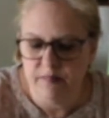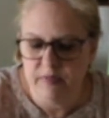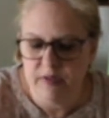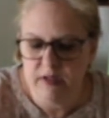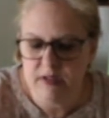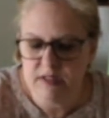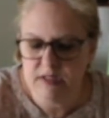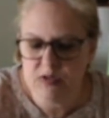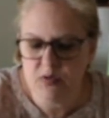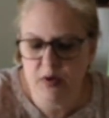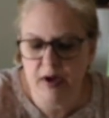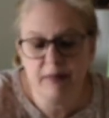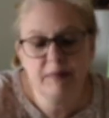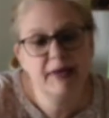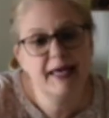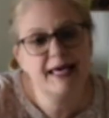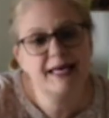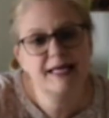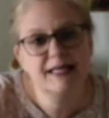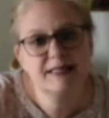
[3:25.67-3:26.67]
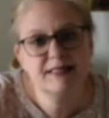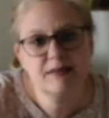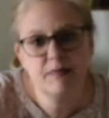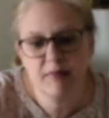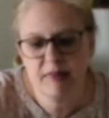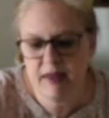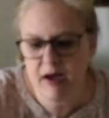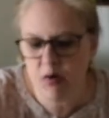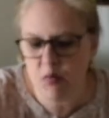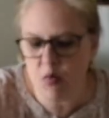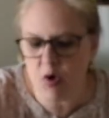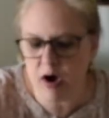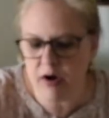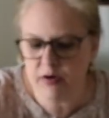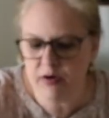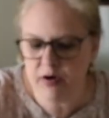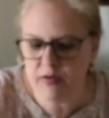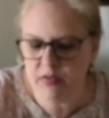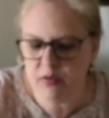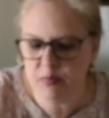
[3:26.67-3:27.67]
So I'm getting some of that
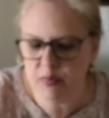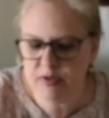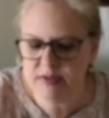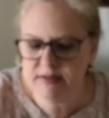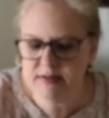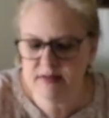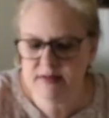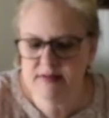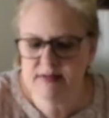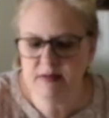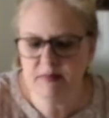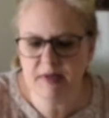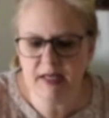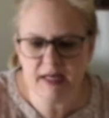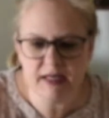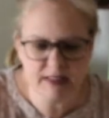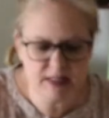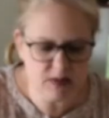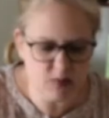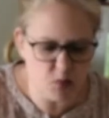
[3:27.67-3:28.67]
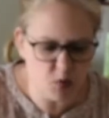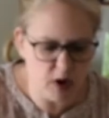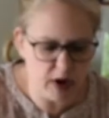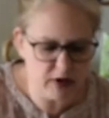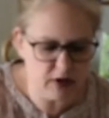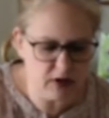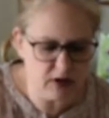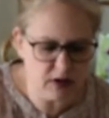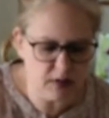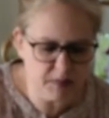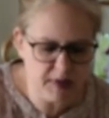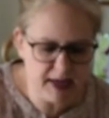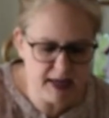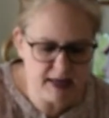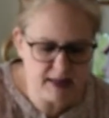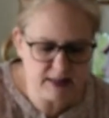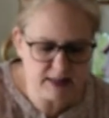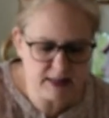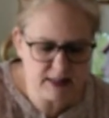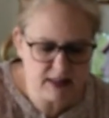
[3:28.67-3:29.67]
water on the bristles, I'm getting some water in the
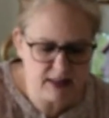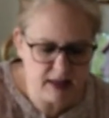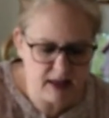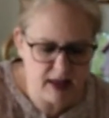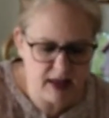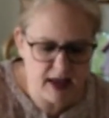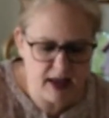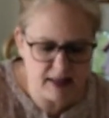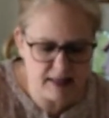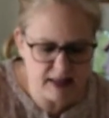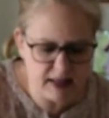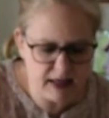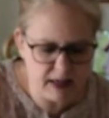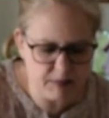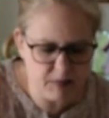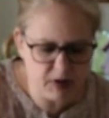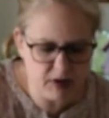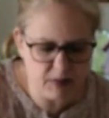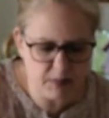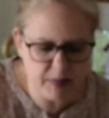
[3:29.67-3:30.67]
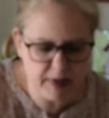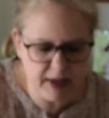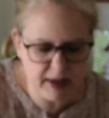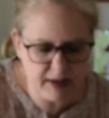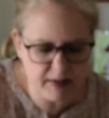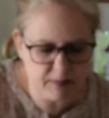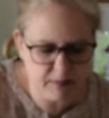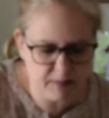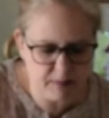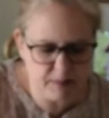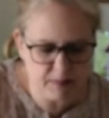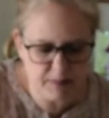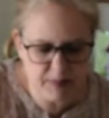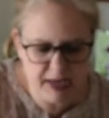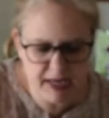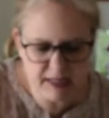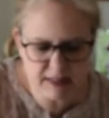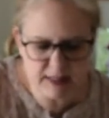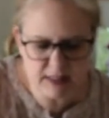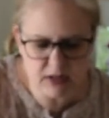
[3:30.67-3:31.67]
paint, and then I'm going to
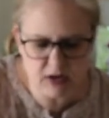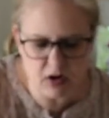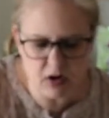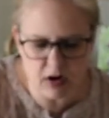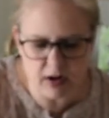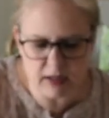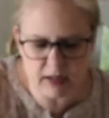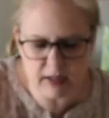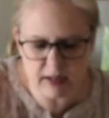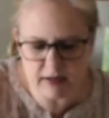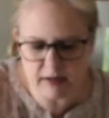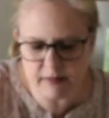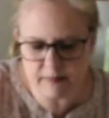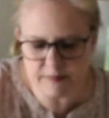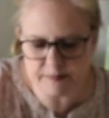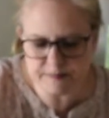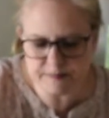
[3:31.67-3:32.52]
paint it on here.